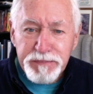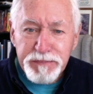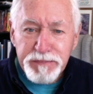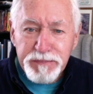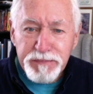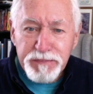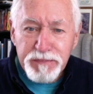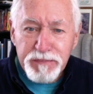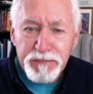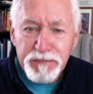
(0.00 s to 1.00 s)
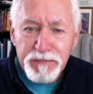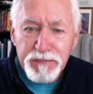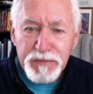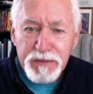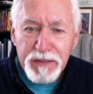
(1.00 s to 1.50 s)

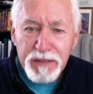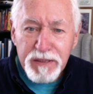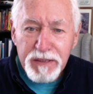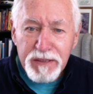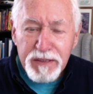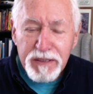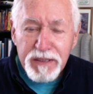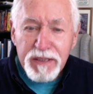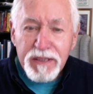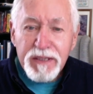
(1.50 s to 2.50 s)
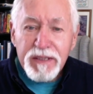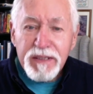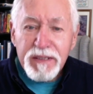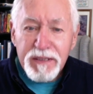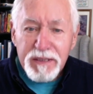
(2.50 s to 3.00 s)

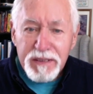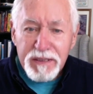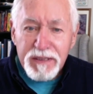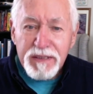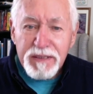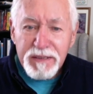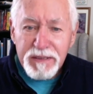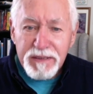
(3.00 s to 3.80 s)
No words are spoken by the person on screen.